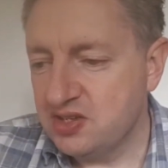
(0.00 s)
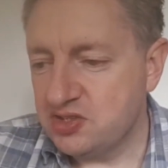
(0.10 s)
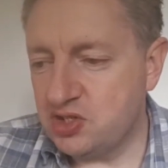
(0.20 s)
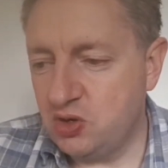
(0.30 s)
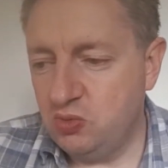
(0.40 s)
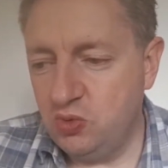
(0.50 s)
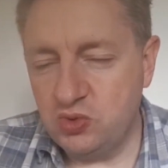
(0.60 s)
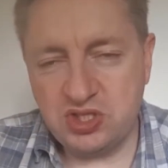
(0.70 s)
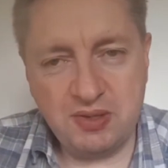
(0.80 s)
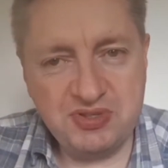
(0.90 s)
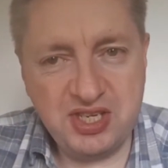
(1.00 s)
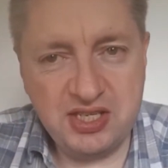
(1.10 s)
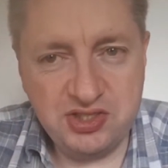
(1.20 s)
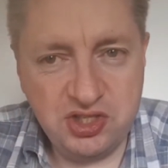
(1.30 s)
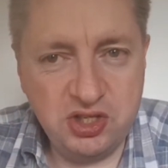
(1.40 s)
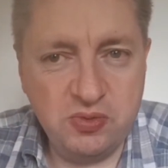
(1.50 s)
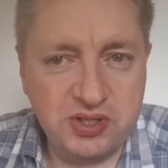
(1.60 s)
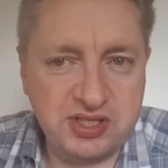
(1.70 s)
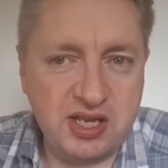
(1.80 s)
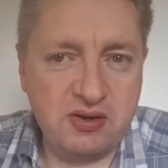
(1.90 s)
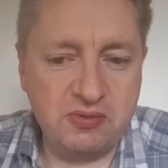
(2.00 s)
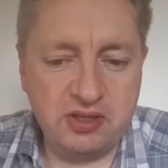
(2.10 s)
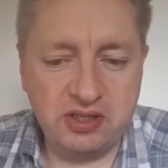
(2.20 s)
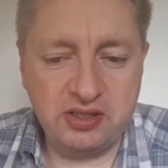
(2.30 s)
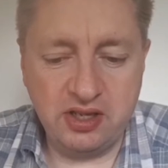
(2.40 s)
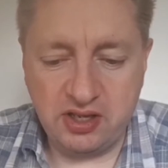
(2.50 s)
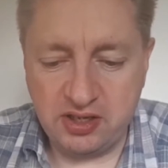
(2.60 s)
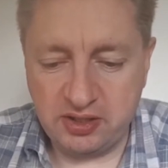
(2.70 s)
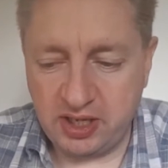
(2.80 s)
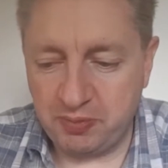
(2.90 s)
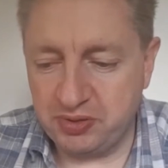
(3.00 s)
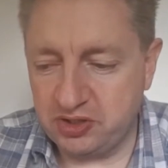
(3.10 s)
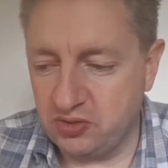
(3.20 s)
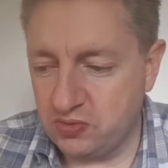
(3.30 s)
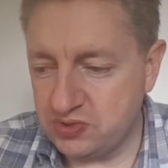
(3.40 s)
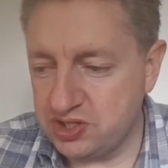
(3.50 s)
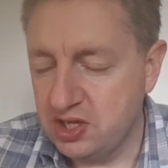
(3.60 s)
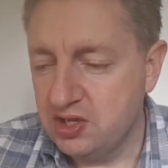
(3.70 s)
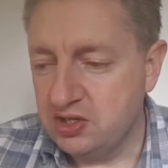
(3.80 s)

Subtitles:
So all I'm saying to you is now, Capricorns,